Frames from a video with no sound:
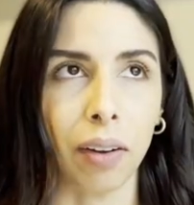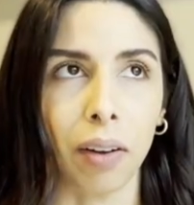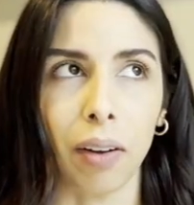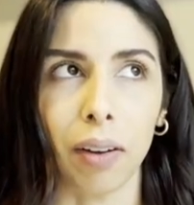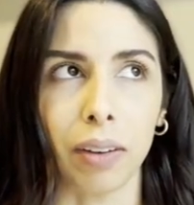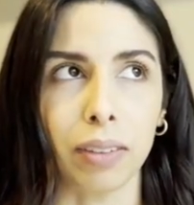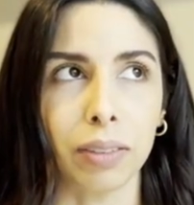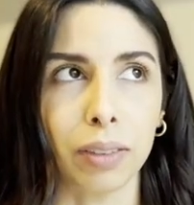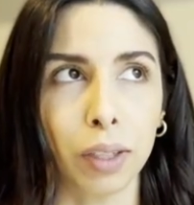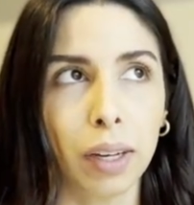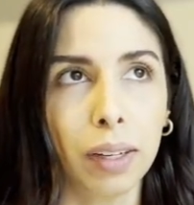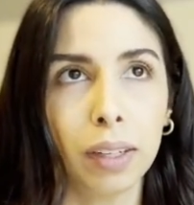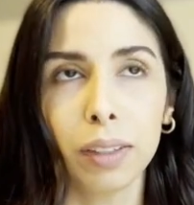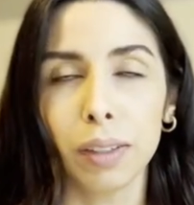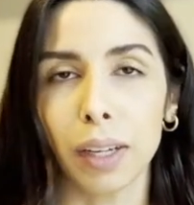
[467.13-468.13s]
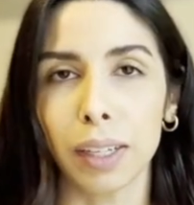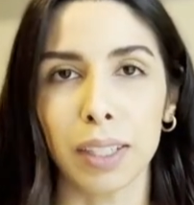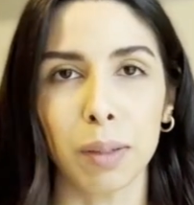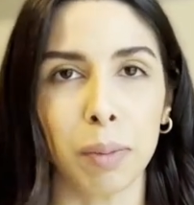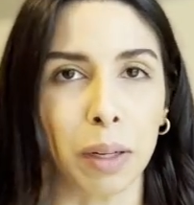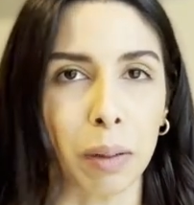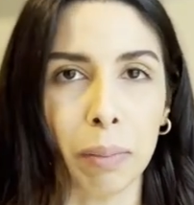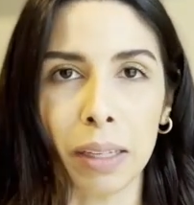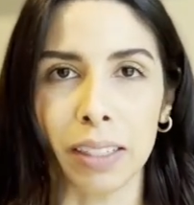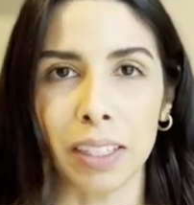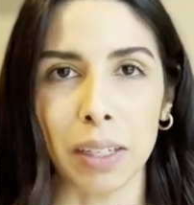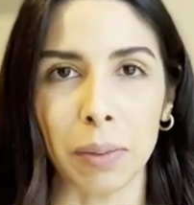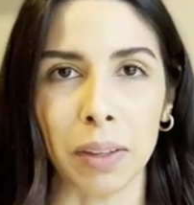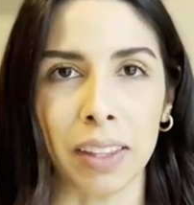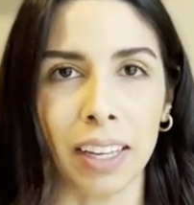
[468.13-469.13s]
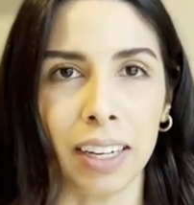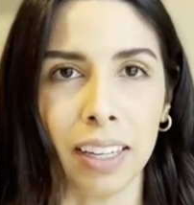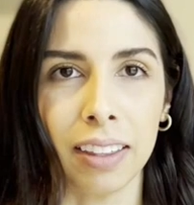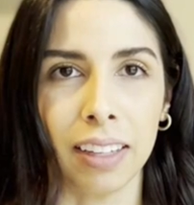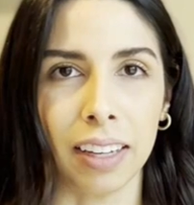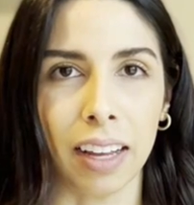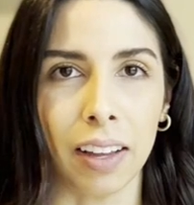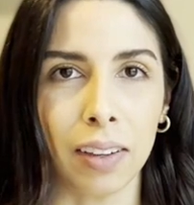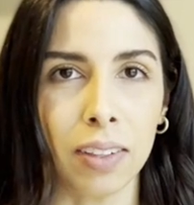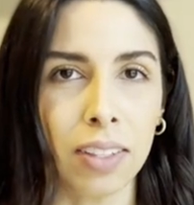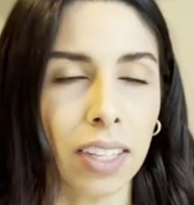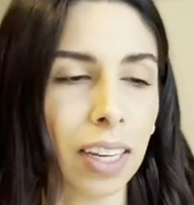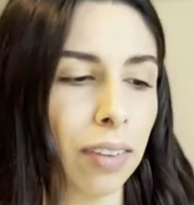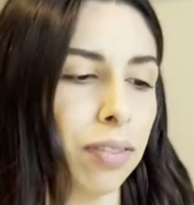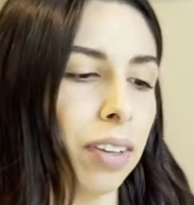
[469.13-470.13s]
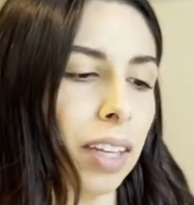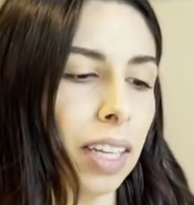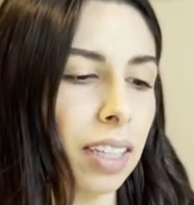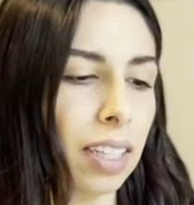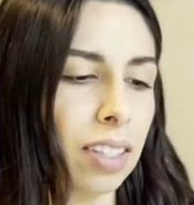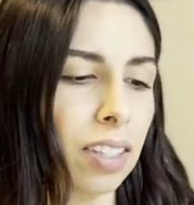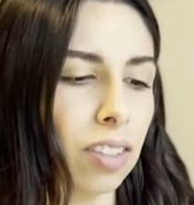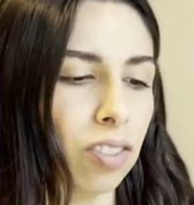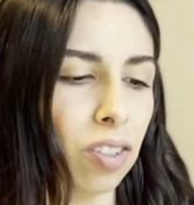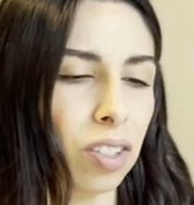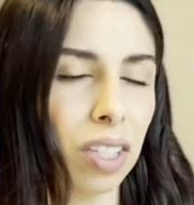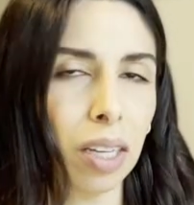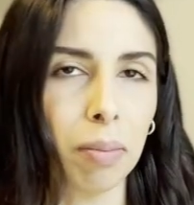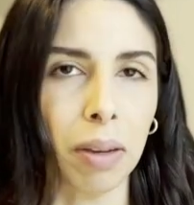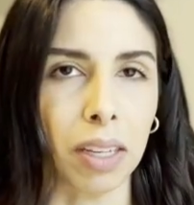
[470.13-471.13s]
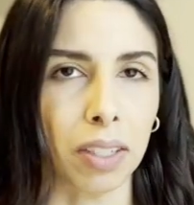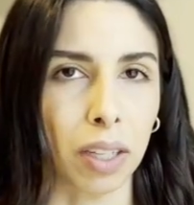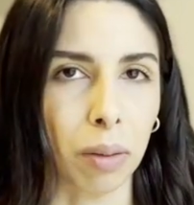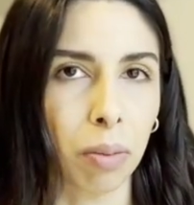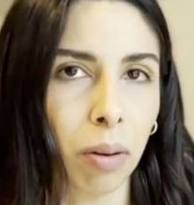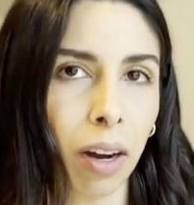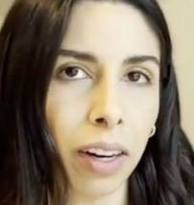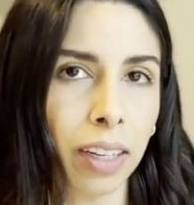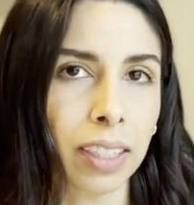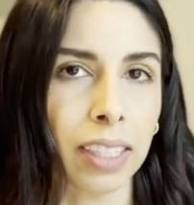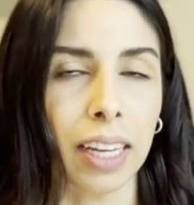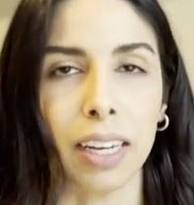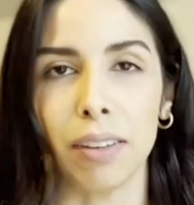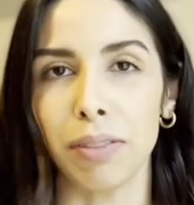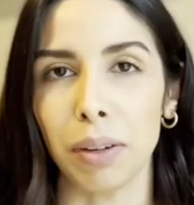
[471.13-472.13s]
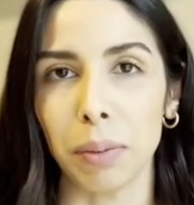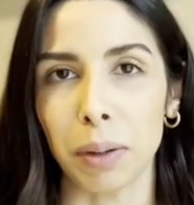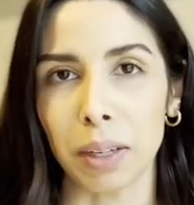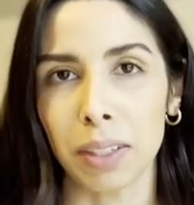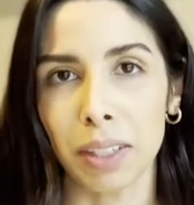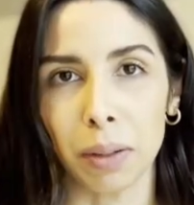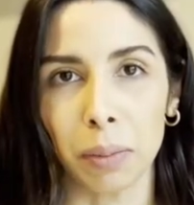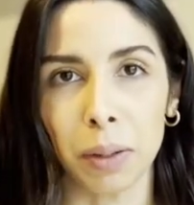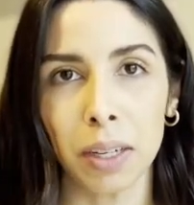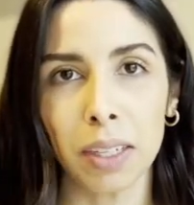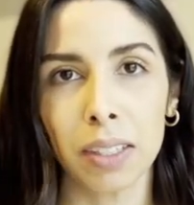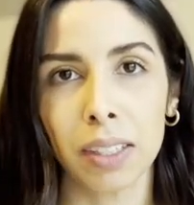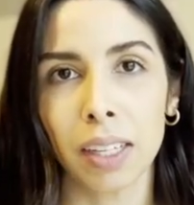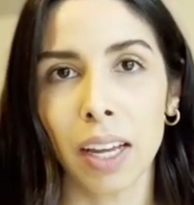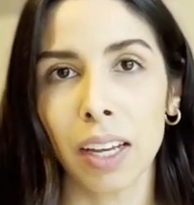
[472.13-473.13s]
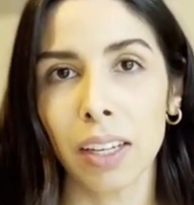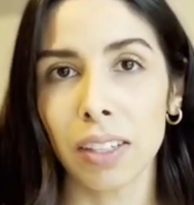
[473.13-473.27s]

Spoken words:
on experimenting with anything else. I feel like this is just a basic product, and if it works, it works.